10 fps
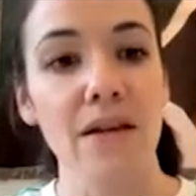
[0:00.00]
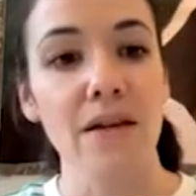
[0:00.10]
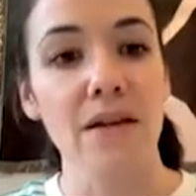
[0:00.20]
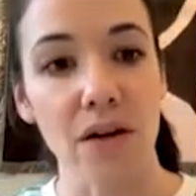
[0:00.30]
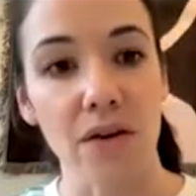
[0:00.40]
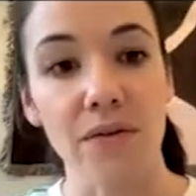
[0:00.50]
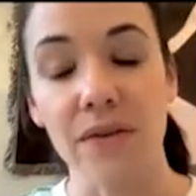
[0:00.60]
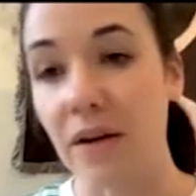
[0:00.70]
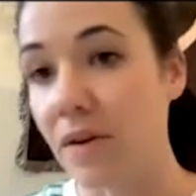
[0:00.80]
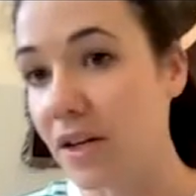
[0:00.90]
So
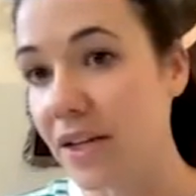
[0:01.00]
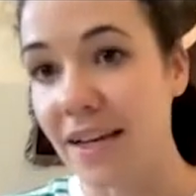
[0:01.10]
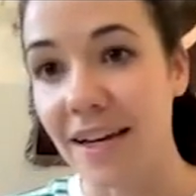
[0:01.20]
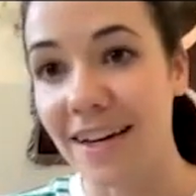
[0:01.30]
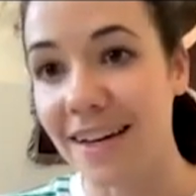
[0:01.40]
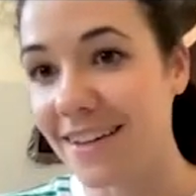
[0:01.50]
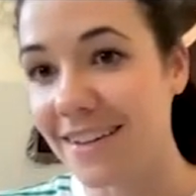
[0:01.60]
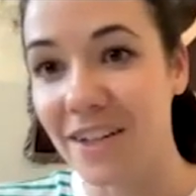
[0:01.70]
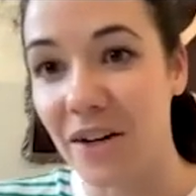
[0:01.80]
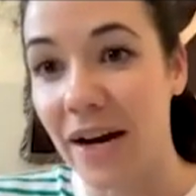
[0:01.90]
they were looking
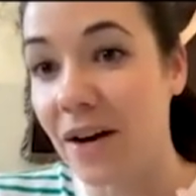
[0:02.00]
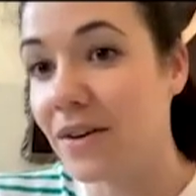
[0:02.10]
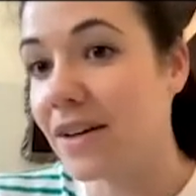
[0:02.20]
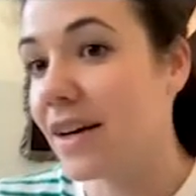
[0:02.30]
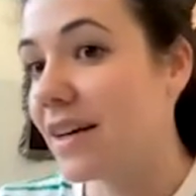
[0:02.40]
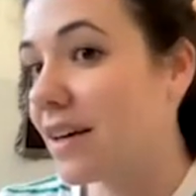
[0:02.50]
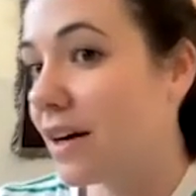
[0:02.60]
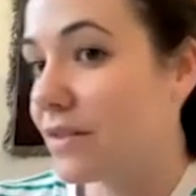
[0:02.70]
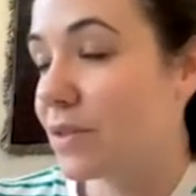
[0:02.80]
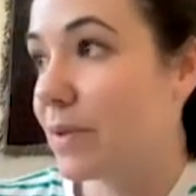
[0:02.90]
at, how can I
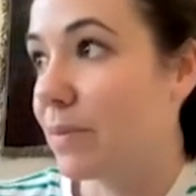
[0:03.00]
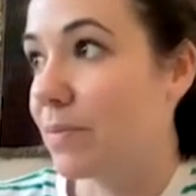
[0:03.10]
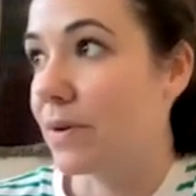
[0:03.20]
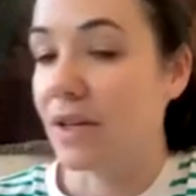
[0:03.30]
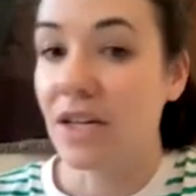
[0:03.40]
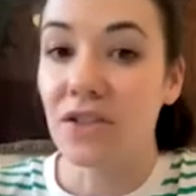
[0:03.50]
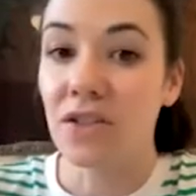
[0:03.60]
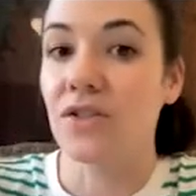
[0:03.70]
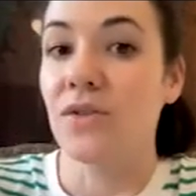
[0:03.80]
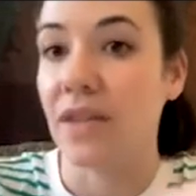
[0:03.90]
encourage people to
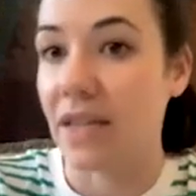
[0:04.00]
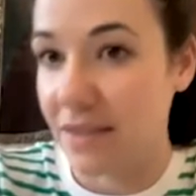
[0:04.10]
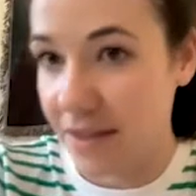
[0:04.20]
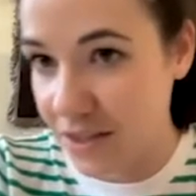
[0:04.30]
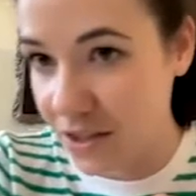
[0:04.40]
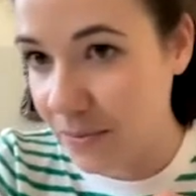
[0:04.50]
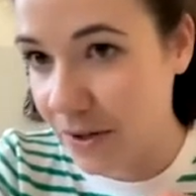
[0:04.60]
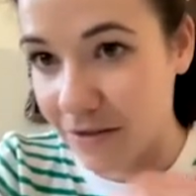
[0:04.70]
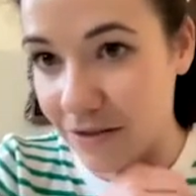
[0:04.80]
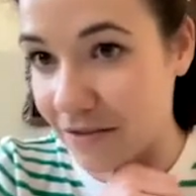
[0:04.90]
do things like jump
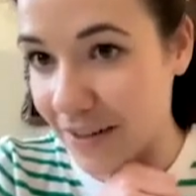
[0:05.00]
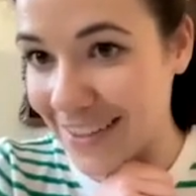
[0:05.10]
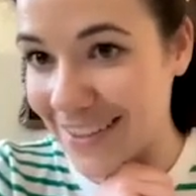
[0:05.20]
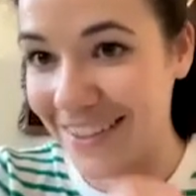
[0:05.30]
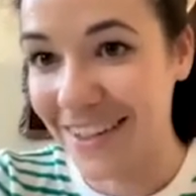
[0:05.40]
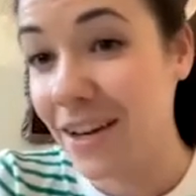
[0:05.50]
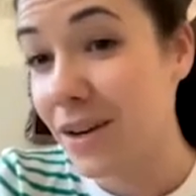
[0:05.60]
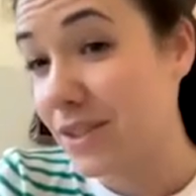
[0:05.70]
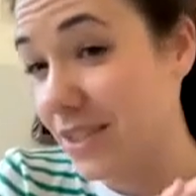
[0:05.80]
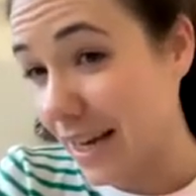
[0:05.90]
over a fence,
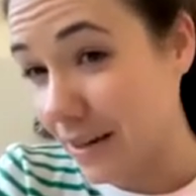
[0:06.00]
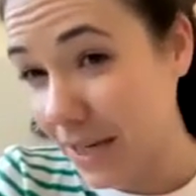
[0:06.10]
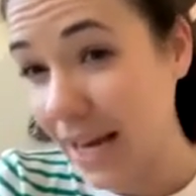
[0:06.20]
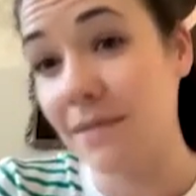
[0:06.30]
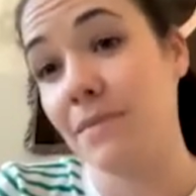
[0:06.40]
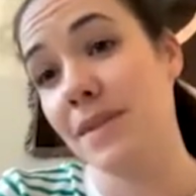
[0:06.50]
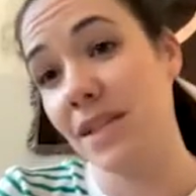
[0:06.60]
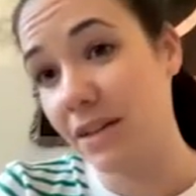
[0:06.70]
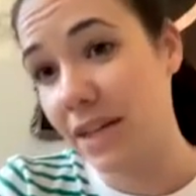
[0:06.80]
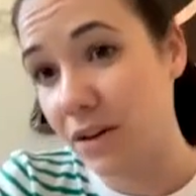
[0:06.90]
which is
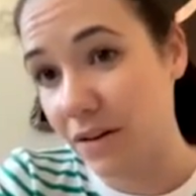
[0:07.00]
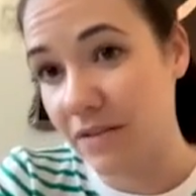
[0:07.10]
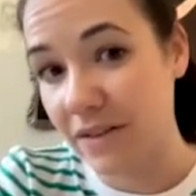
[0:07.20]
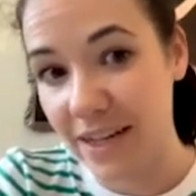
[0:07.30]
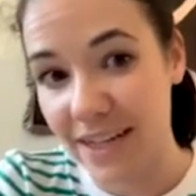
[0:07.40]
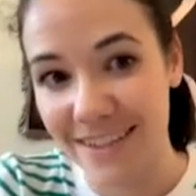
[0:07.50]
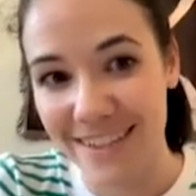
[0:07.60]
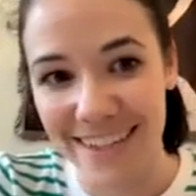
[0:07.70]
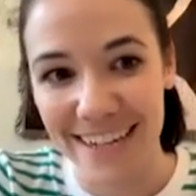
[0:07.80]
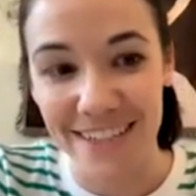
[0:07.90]
absolutely horrifying
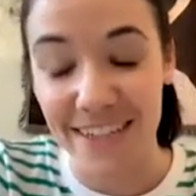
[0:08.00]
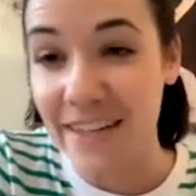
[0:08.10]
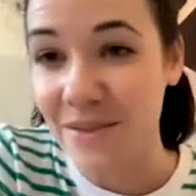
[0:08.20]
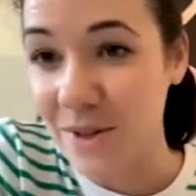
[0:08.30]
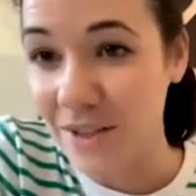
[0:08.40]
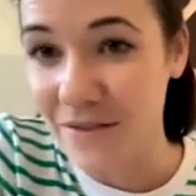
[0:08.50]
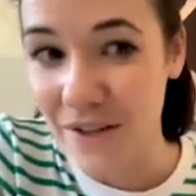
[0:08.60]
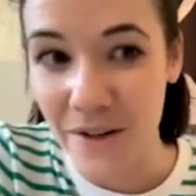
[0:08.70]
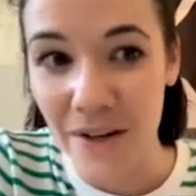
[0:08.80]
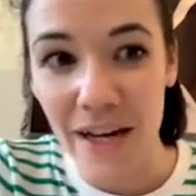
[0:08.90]
to the engineer's
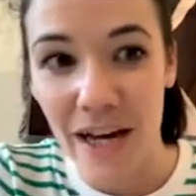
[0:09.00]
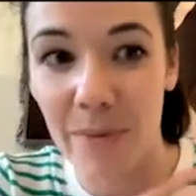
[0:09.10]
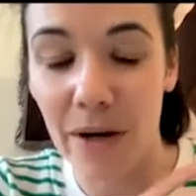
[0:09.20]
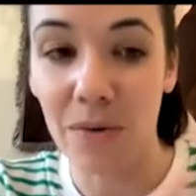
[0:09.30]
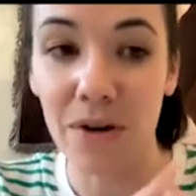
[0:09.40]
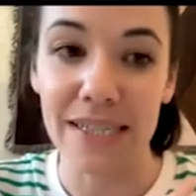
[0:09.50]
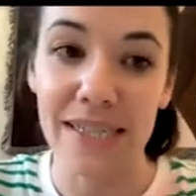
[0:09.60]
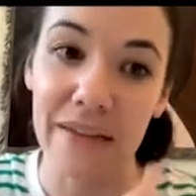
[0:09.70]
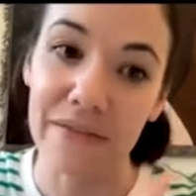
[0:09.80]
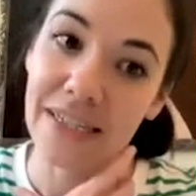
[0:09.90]
worldview about what a
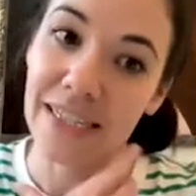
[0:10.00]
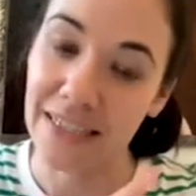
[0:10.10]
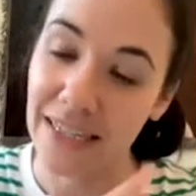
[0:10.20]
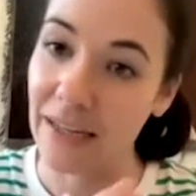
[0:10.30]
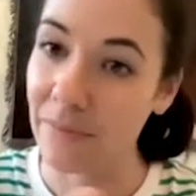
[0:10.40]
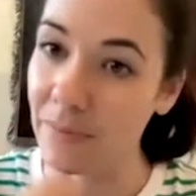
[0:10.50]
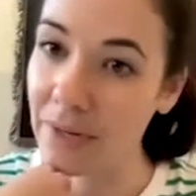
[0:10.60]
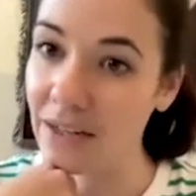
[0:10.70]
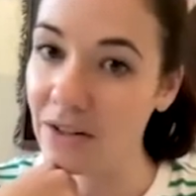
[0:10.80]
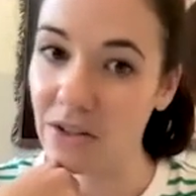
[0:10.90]
safe city
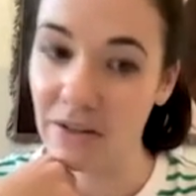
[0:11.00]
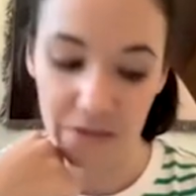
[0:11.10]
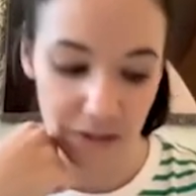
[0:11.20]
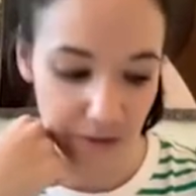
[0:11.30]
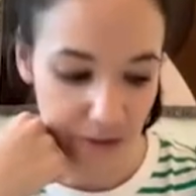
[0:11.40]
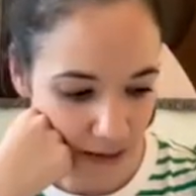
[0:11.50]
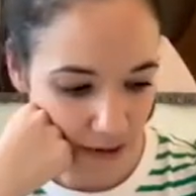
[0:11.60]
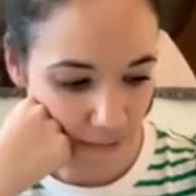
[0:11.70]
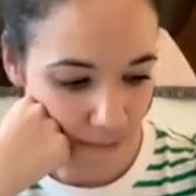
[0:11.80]
might look and feel like.